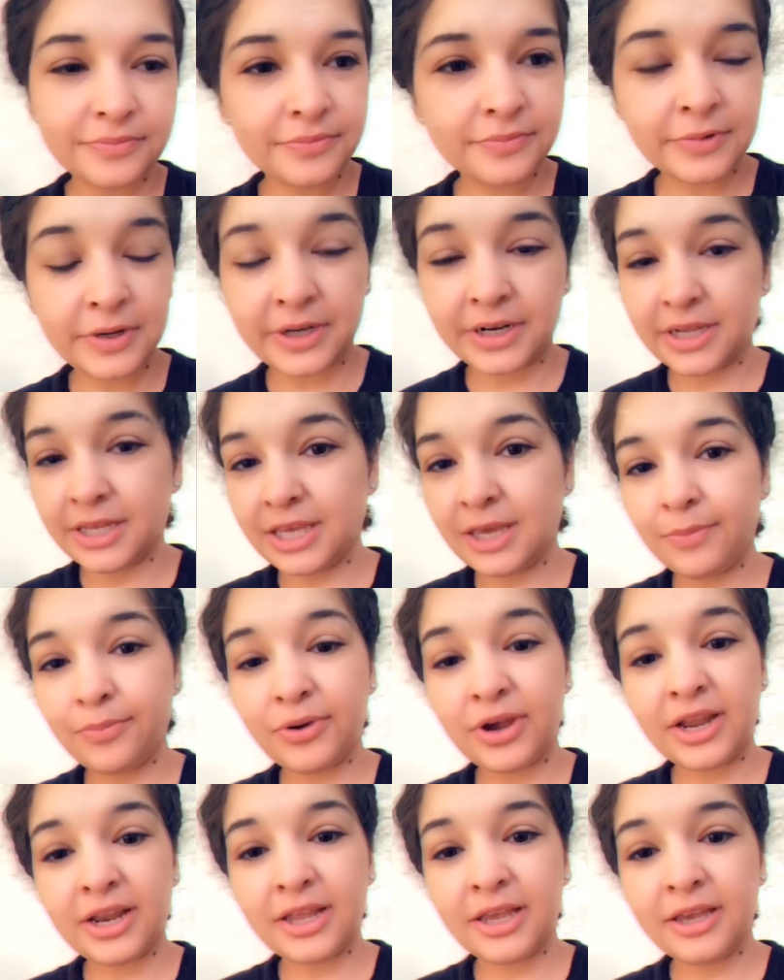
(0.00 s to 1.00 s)
we're gonna keep
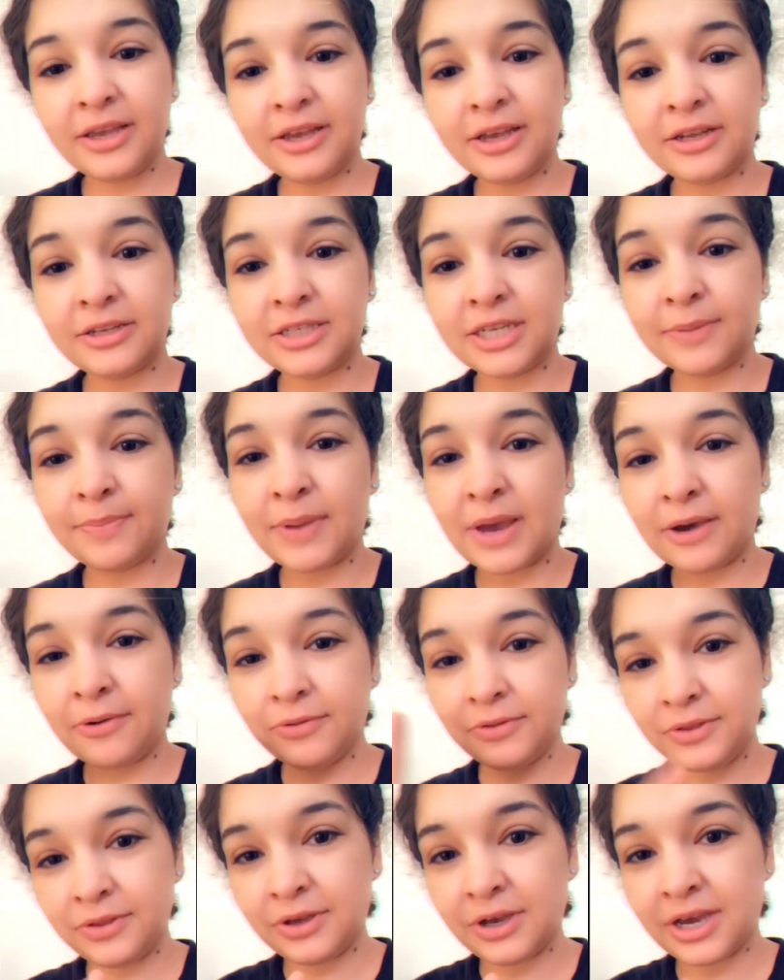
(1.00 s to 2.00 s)
waiting, check back
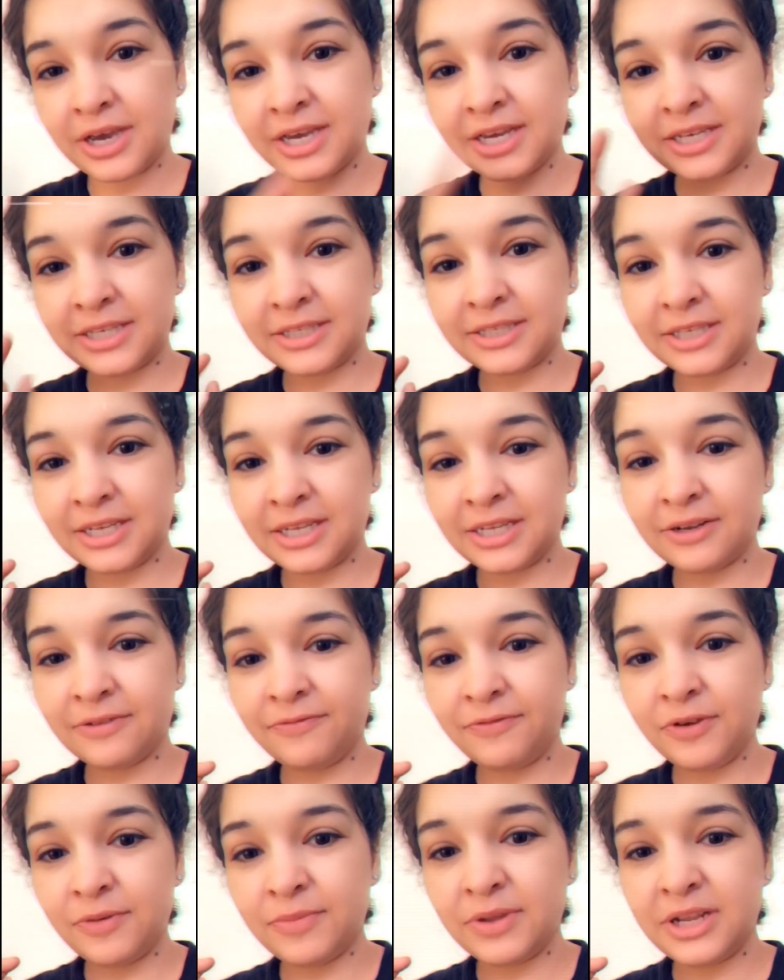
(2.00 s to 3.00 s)
with you guys in a
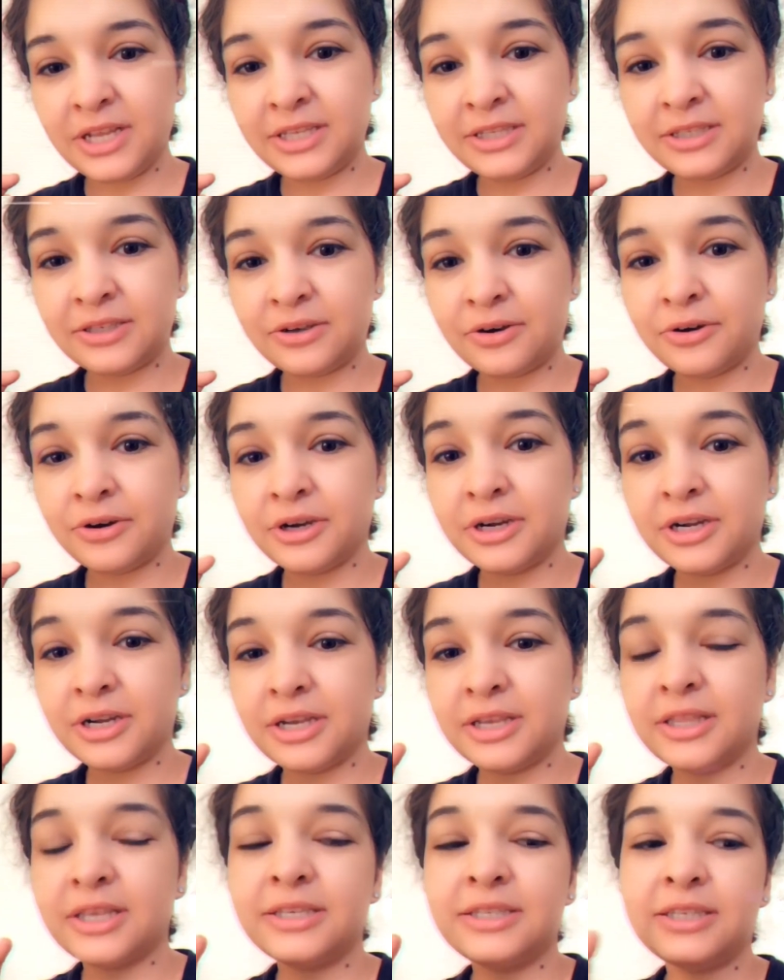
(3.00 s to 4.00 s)
few minutes, or
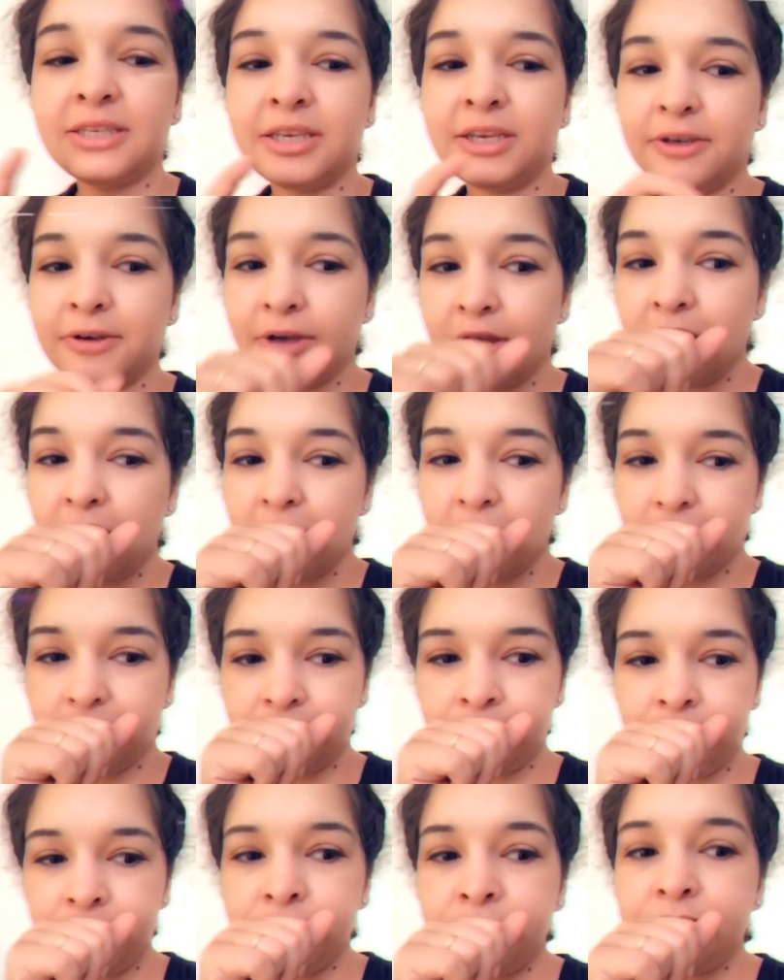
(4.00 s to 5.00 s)
unless he
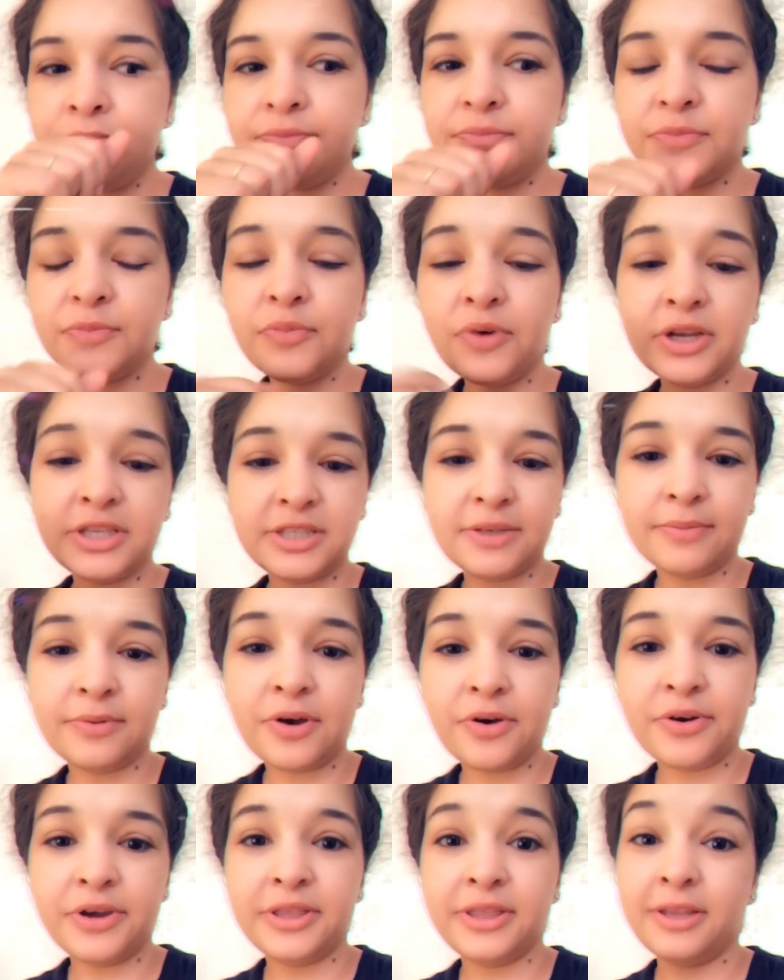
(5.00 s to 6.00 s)
winds up
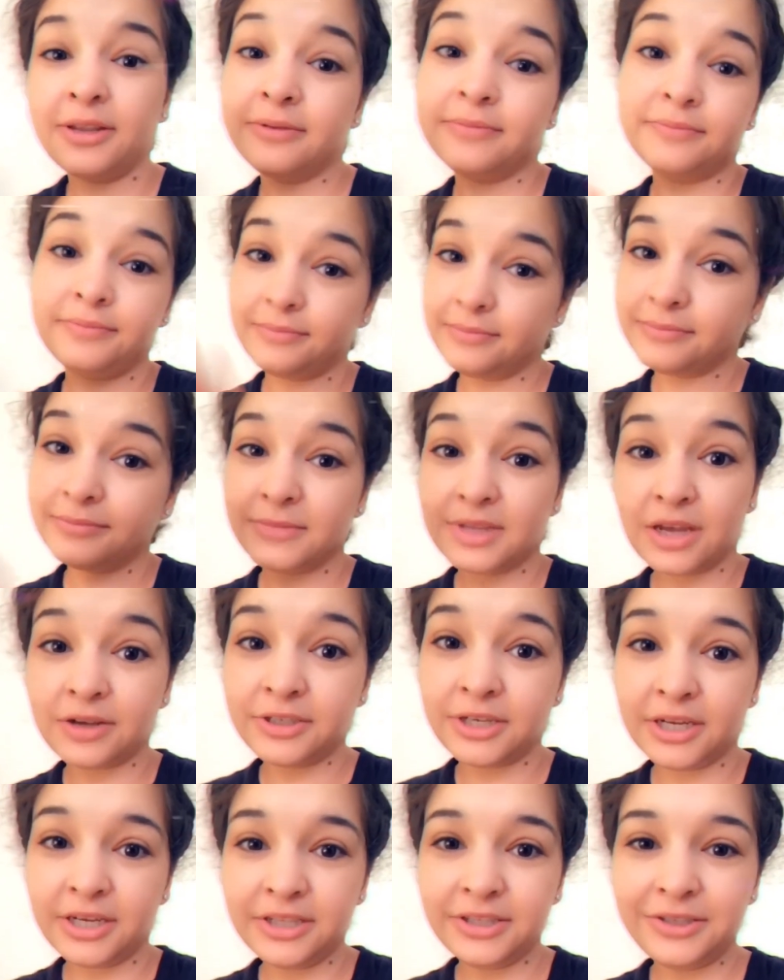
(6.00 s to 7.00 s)
going, then I'll
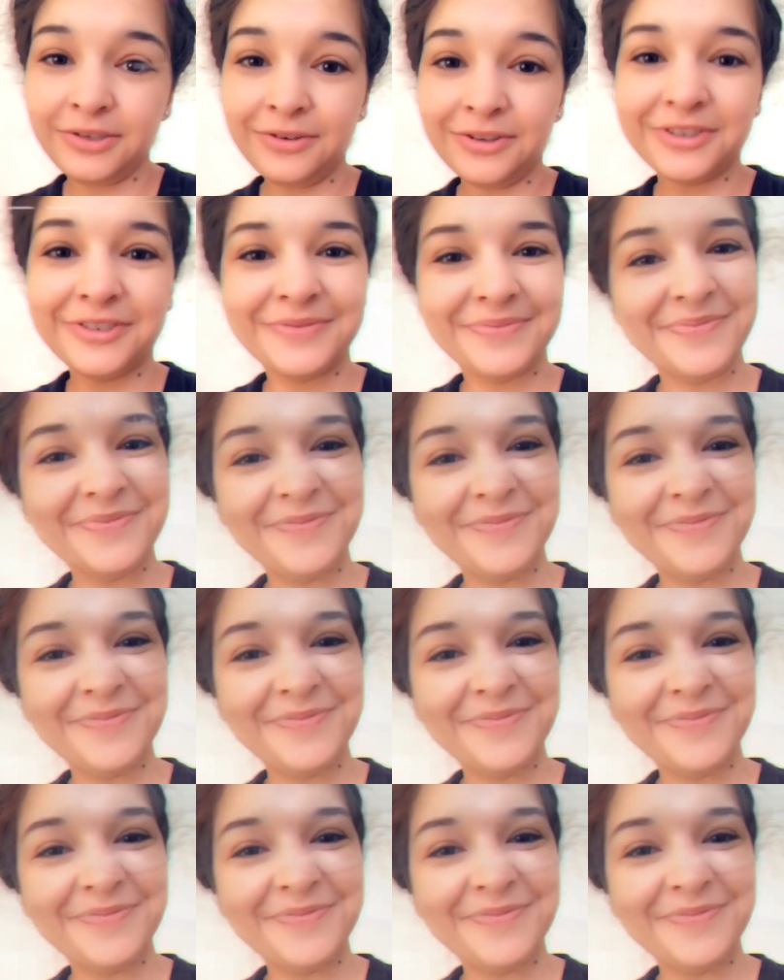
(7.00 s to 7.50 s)
check in sooner.